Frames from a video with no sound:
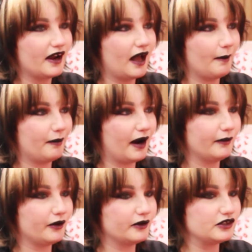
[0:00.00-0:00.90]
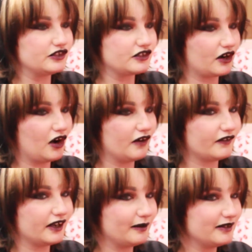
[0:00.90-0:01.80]
I'm probably going to start
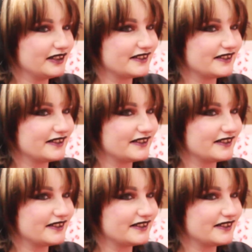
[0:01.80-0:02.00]
offering them in this